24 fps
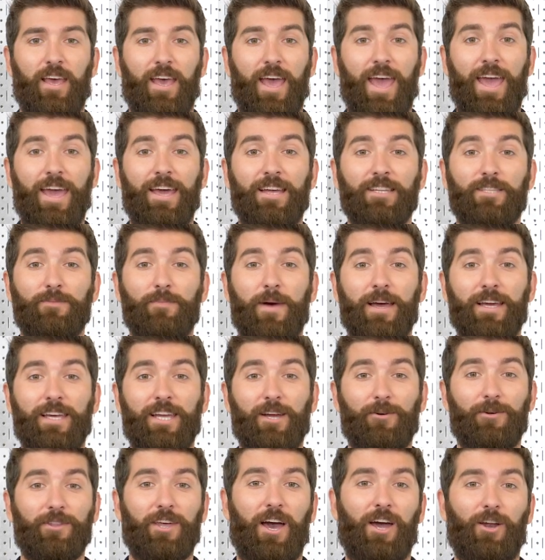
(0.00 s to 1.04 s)
Hey, it's Mike
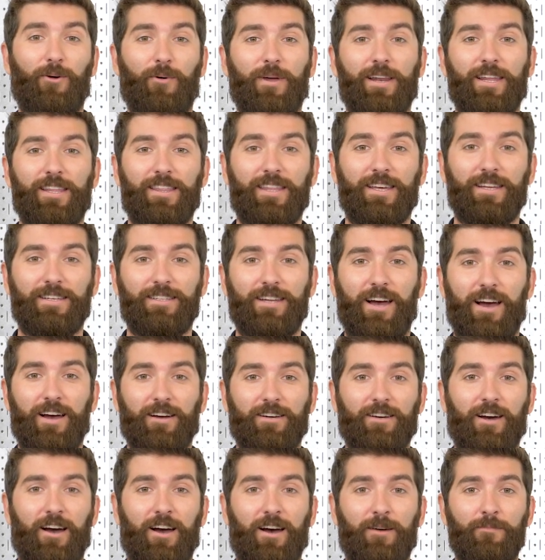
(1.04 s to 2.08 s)
here with
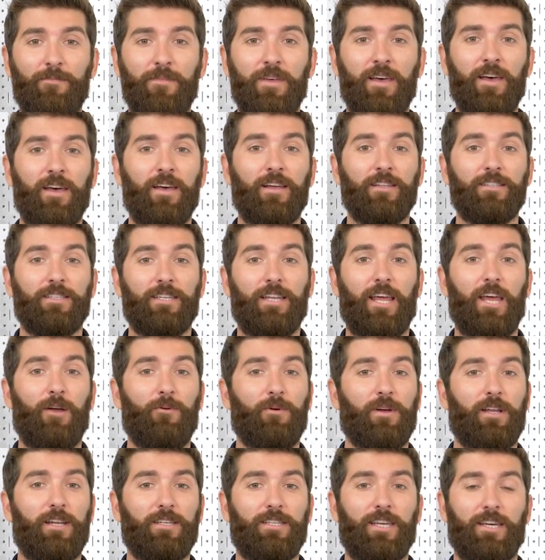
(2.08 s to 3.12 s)
AutoAnything.com. Today we're
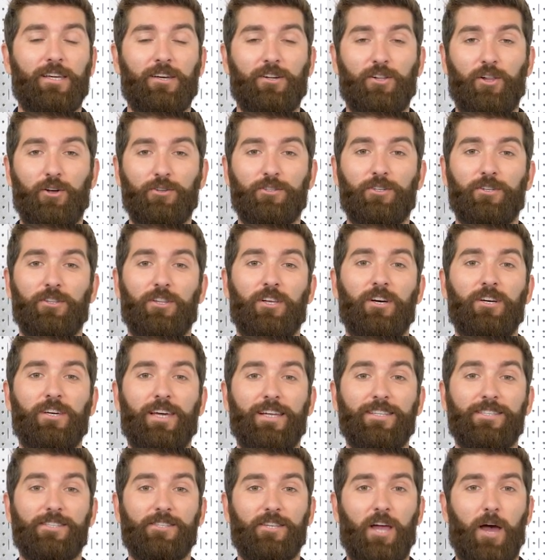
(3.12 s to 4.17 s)
going to take a closer look
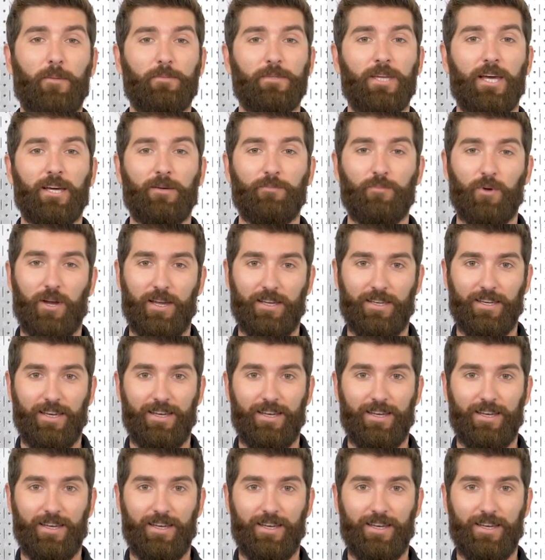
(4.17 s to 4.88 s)
at StopTech brake